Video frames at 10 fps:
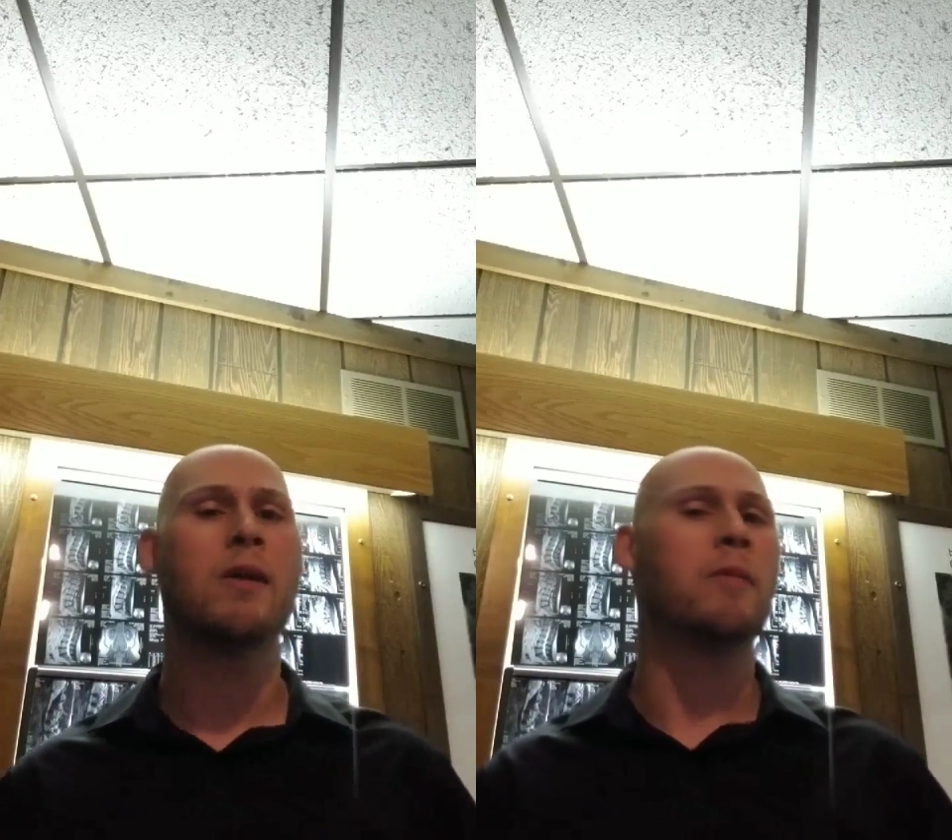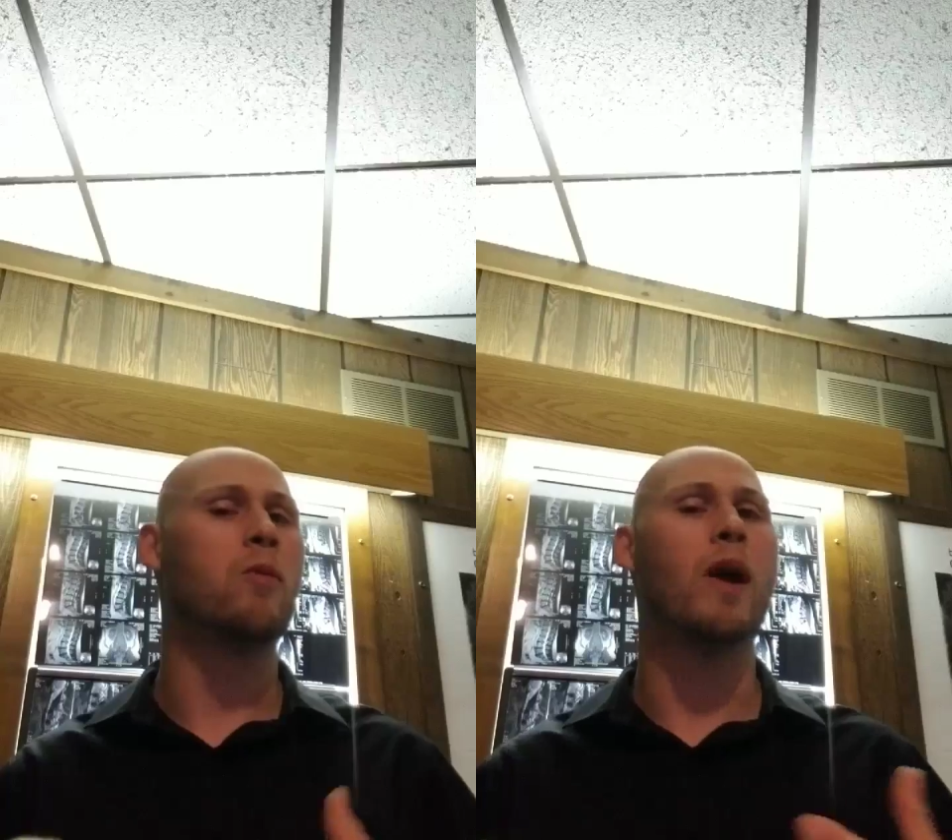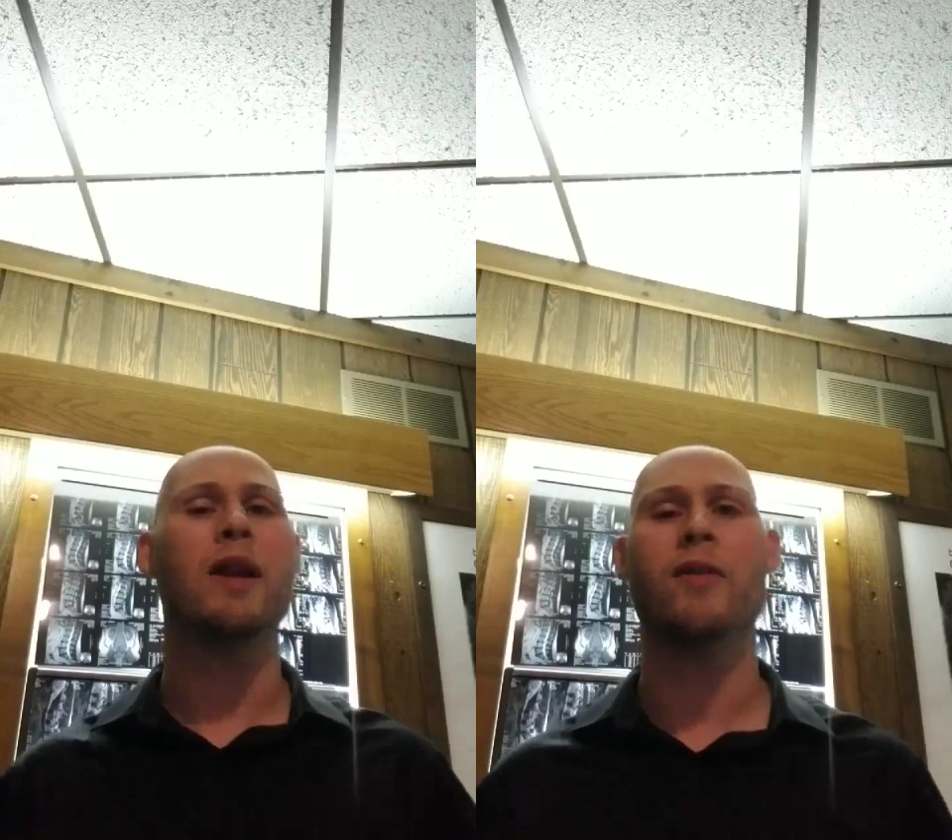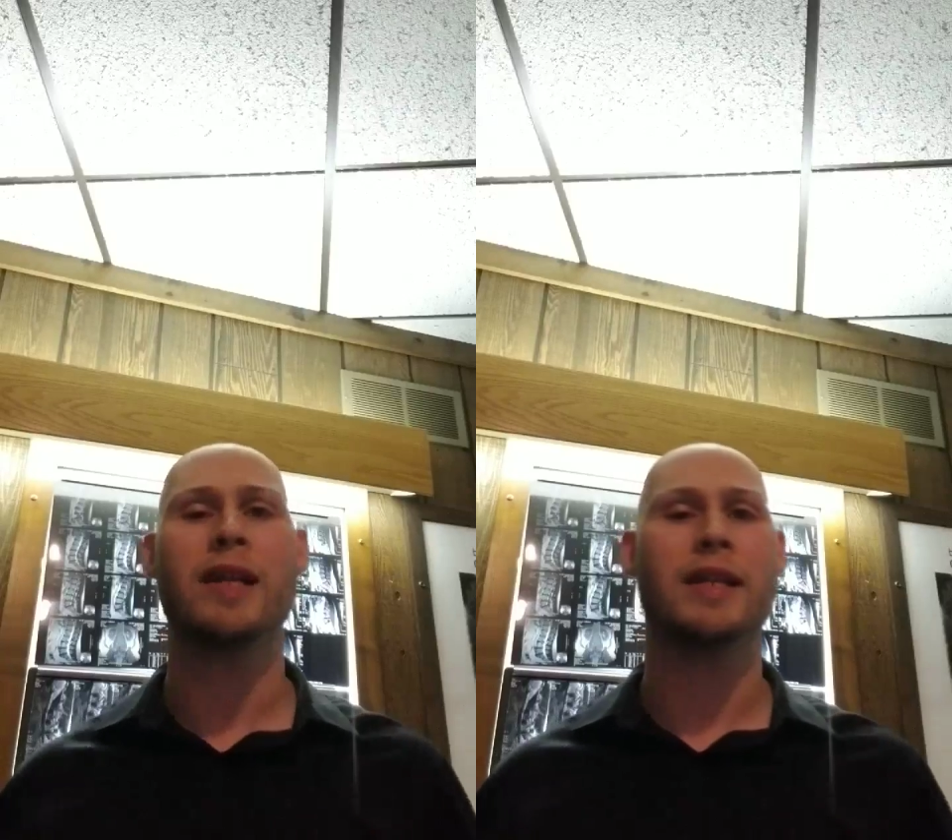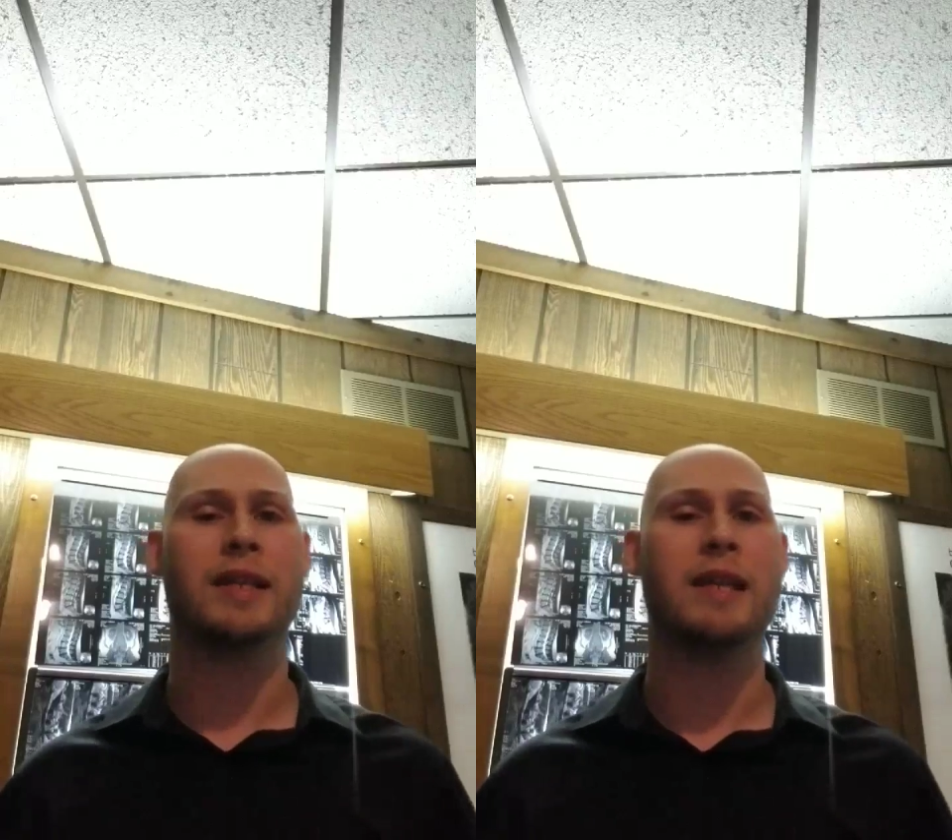but why do I
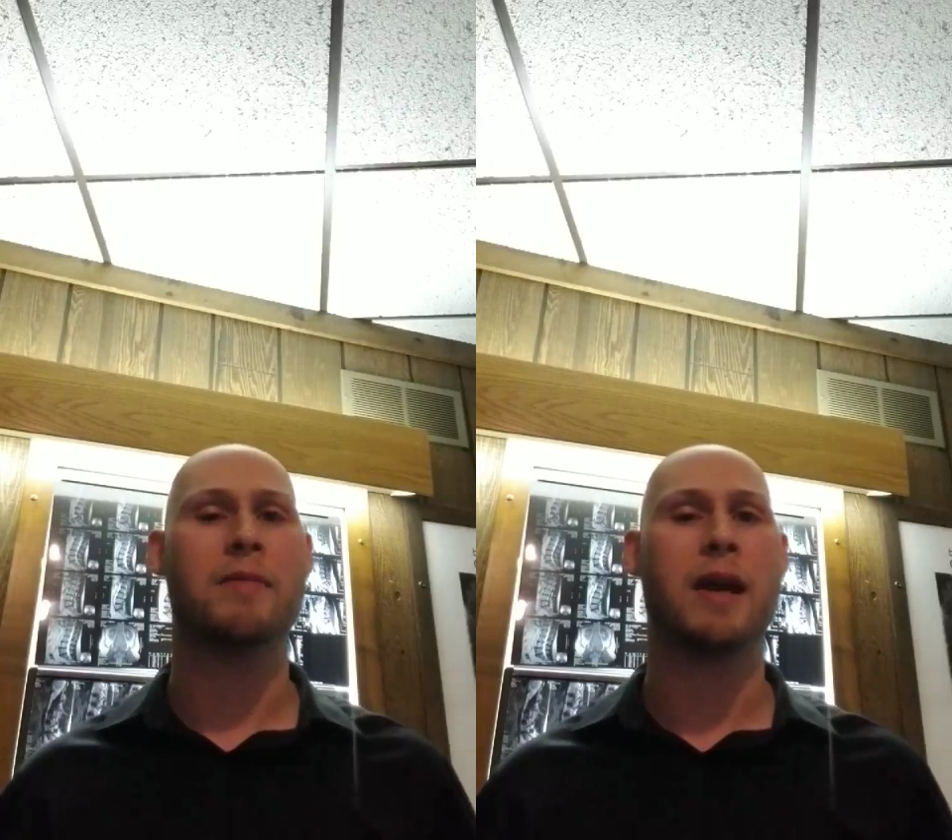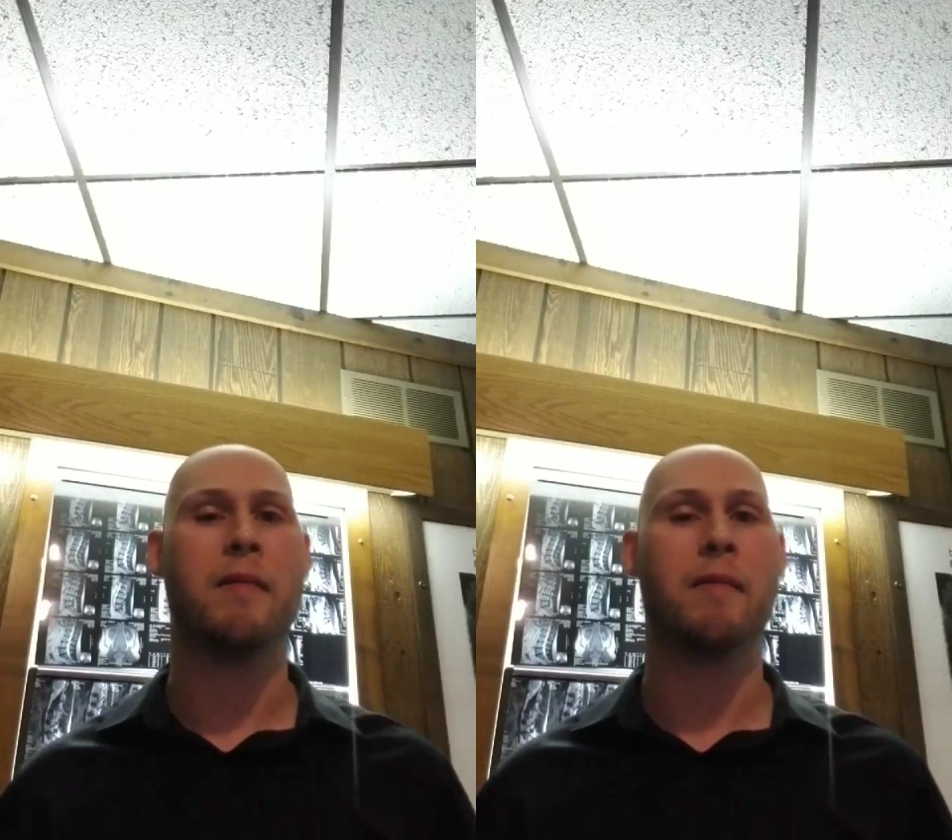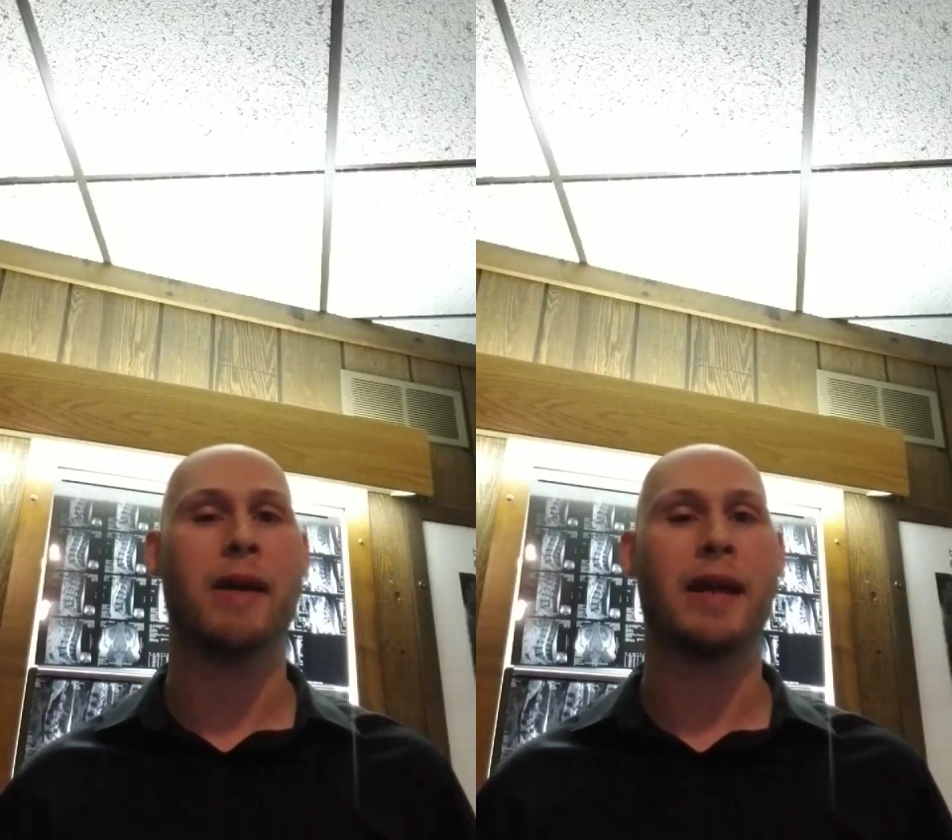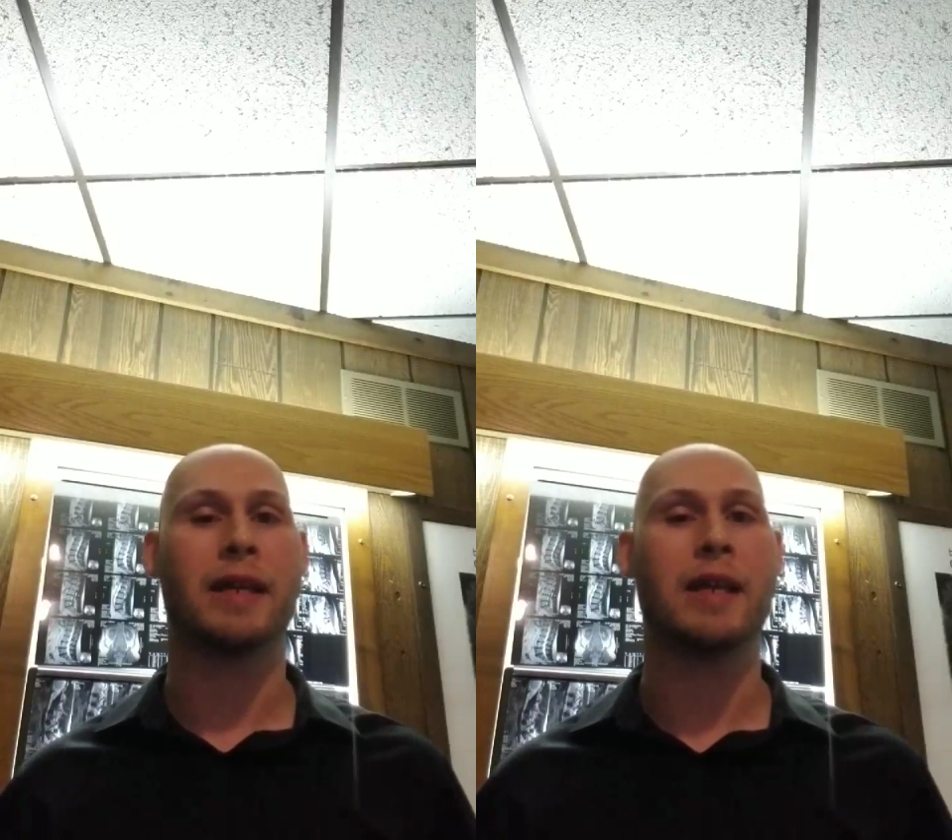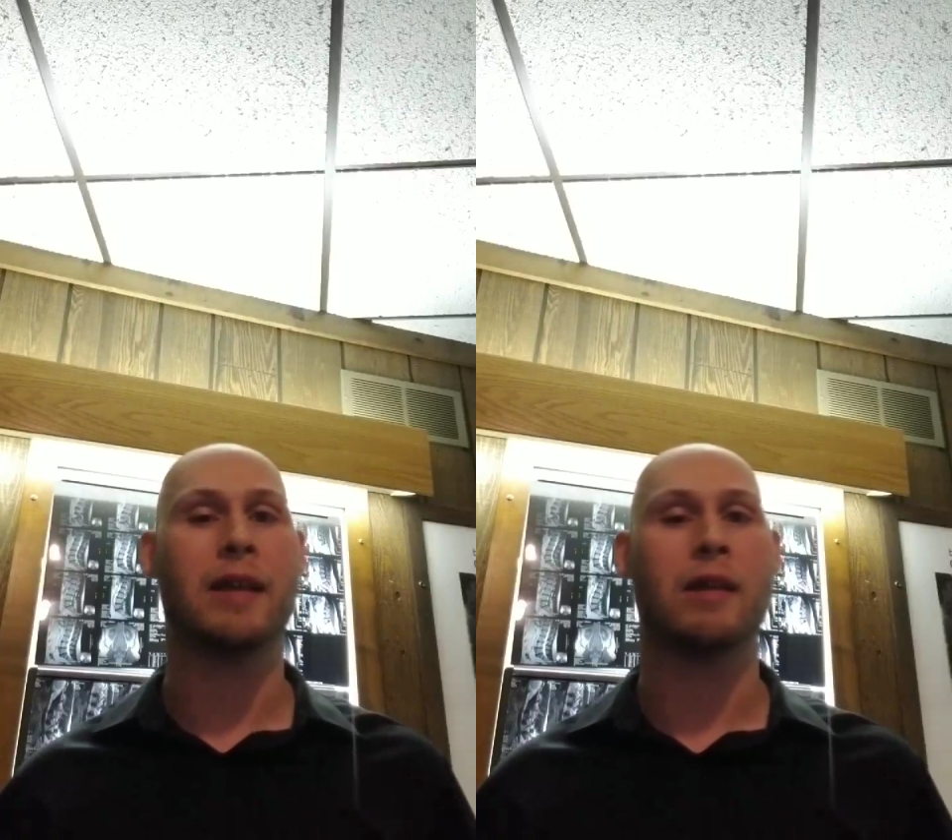need to keep coming
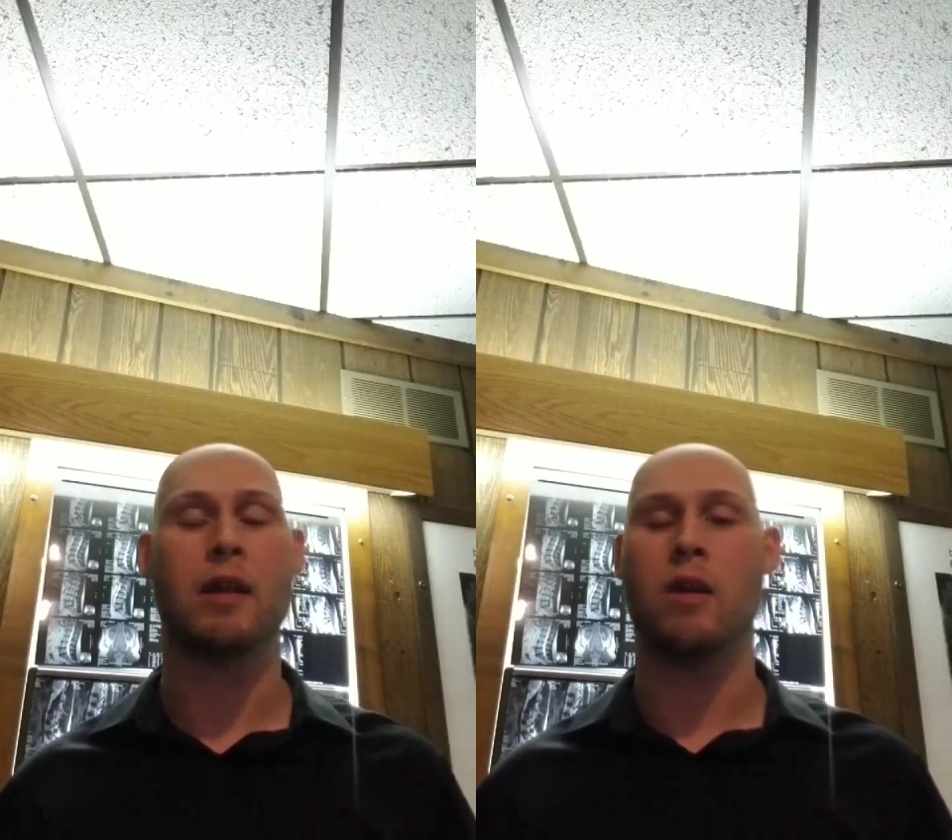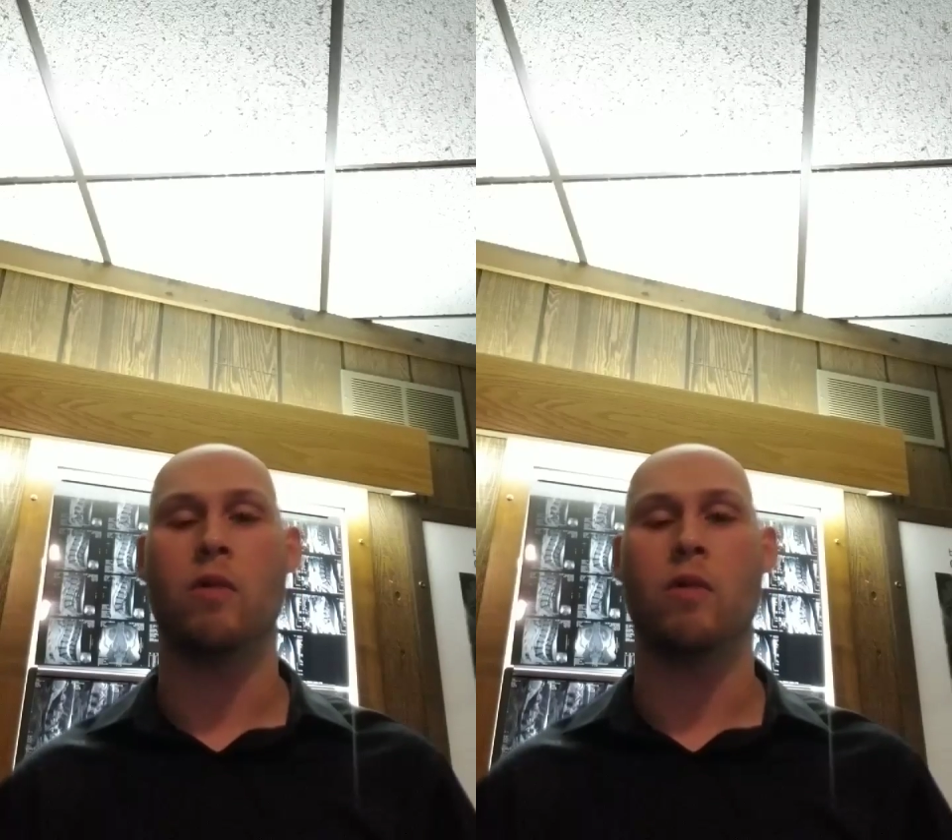back in?